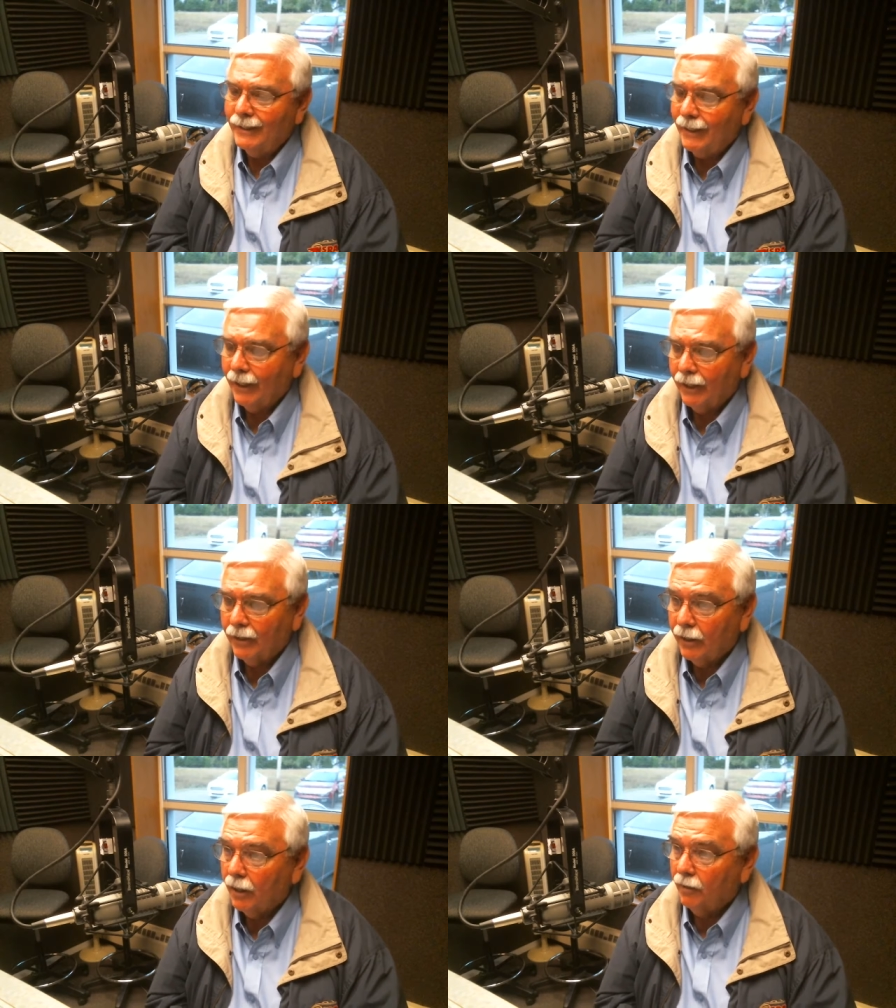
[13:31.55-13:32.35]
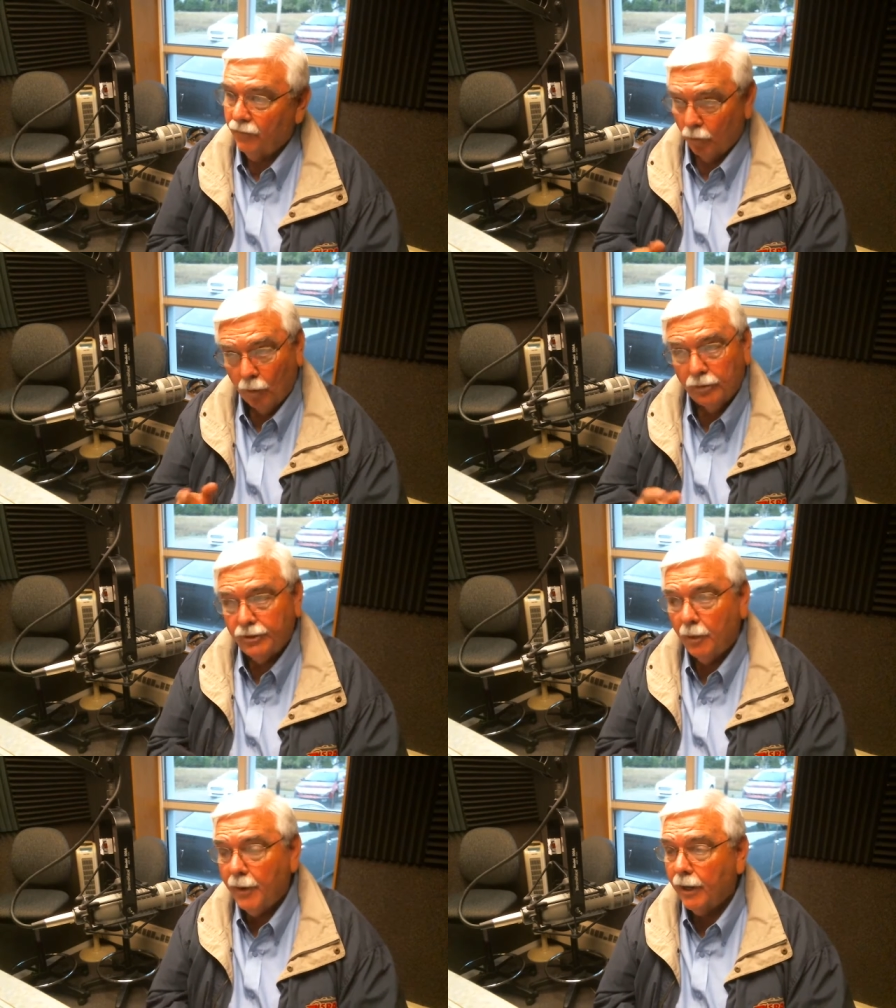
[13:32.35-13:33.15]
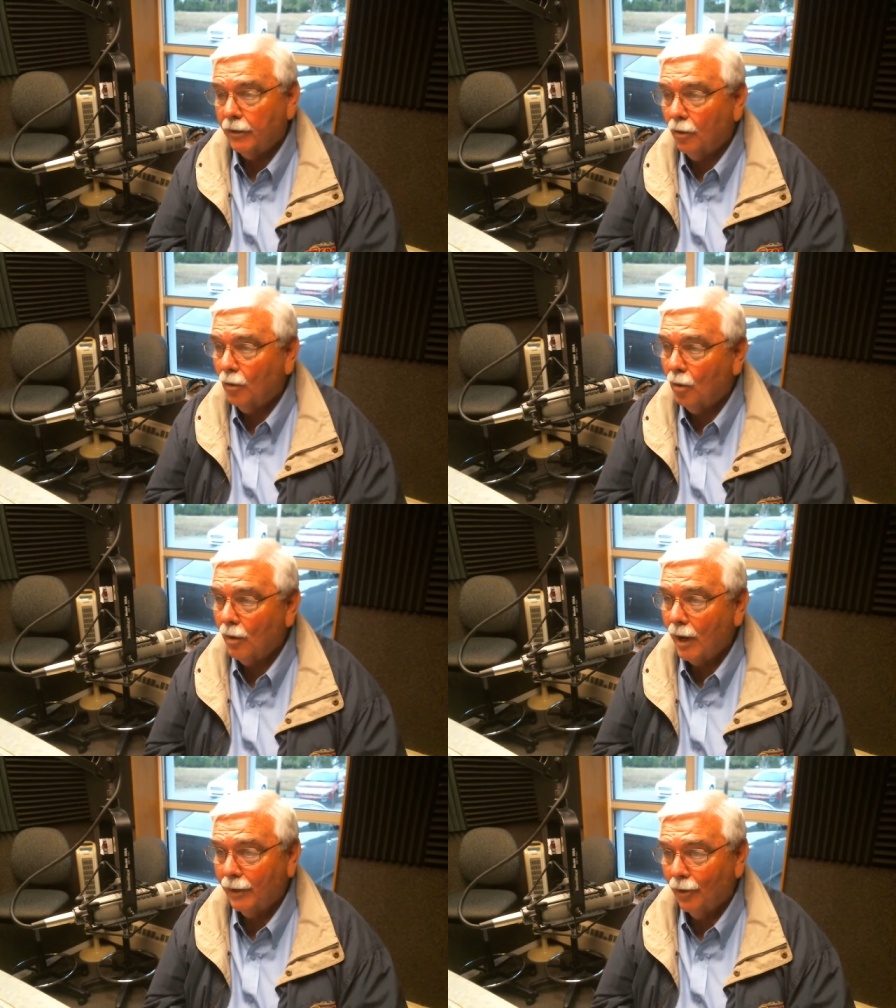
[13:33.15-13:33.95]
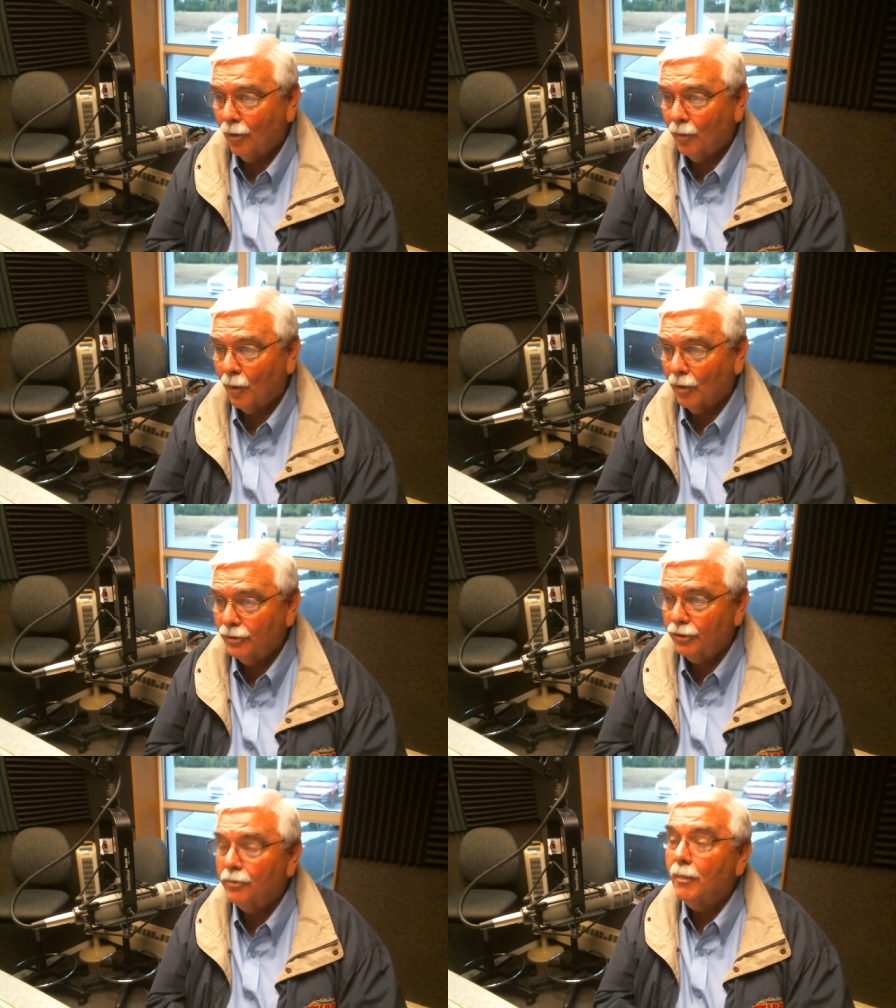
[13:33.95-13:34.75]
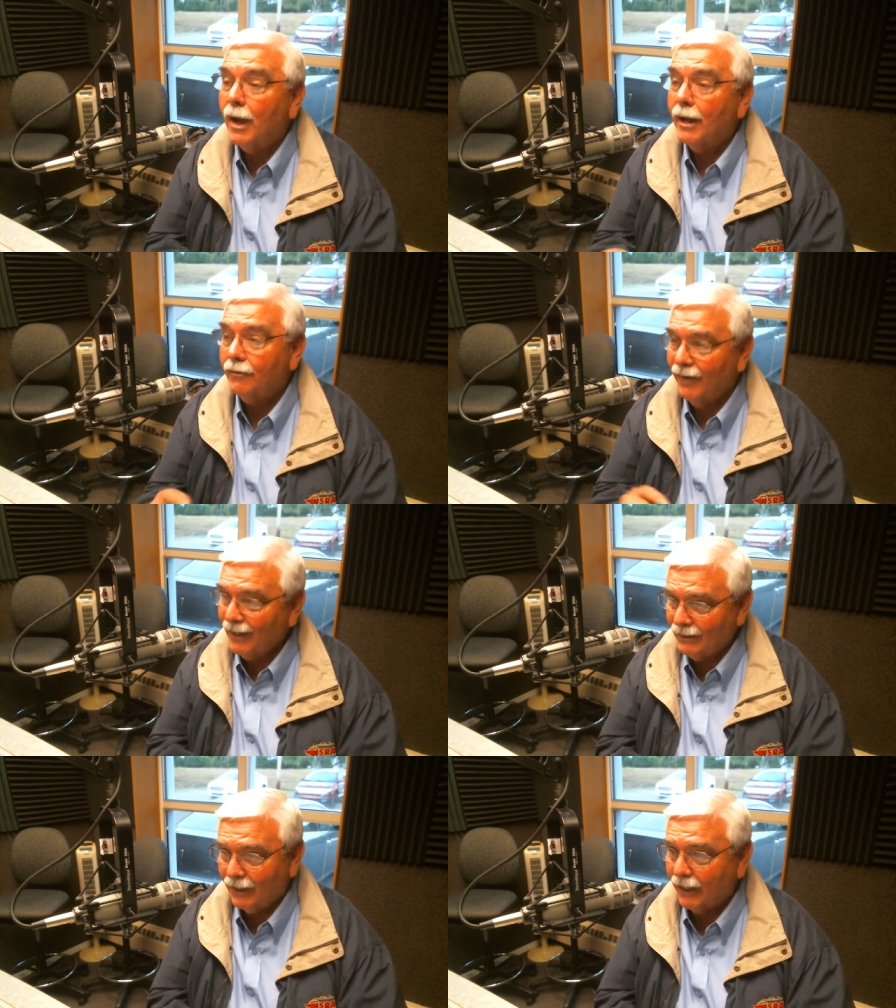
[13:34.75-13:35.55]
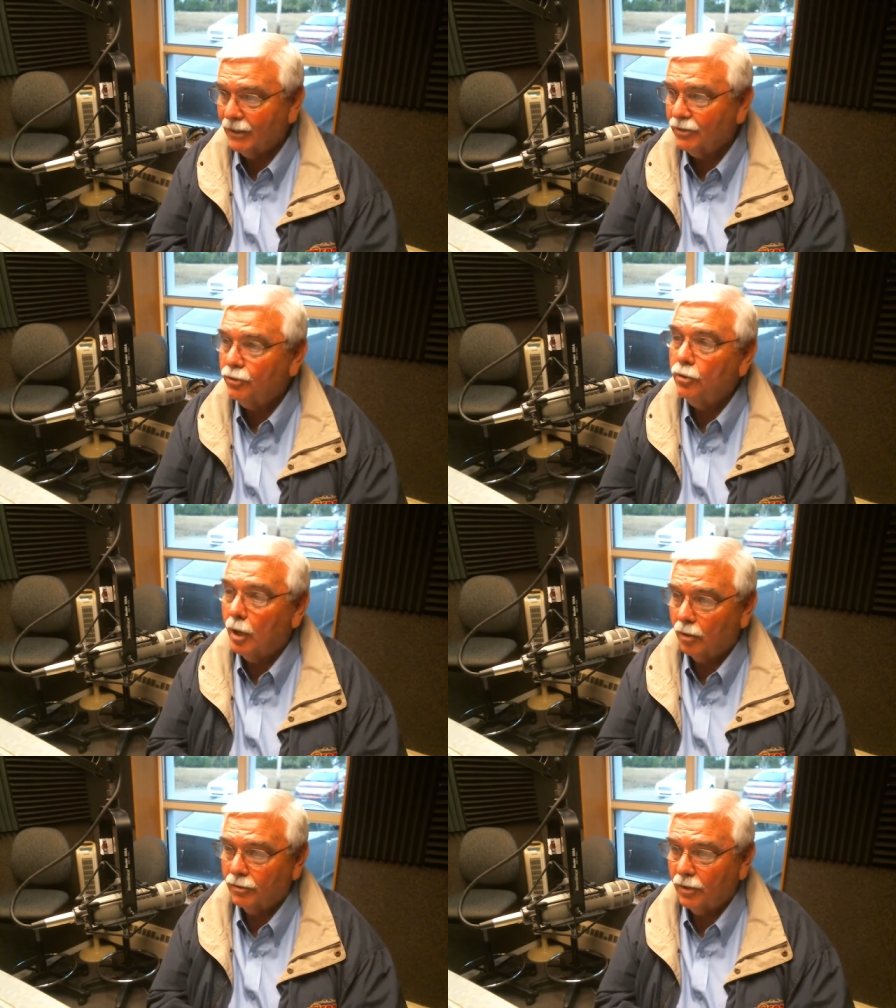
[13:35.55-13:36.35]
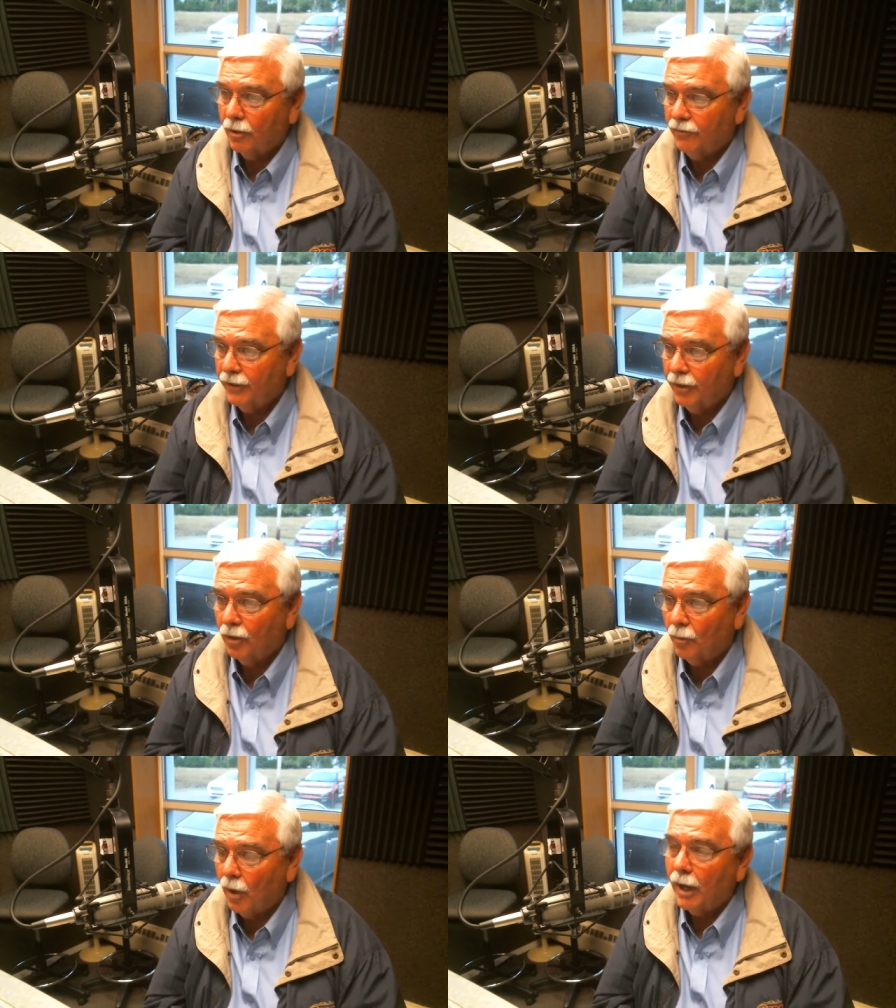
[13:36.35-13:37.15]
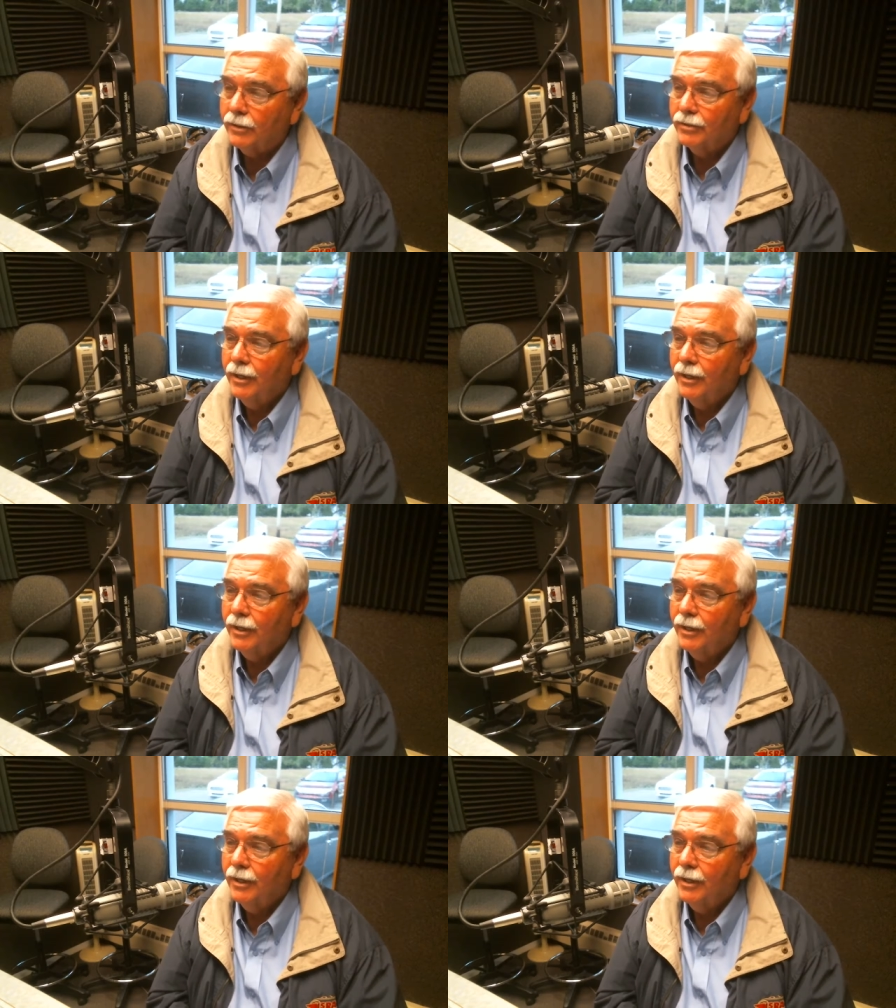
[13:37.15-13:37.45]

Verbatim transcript: And if you want to jump out and go to O'Reilly Auto Parts, you can buy advance tickets, $2 off the adult price,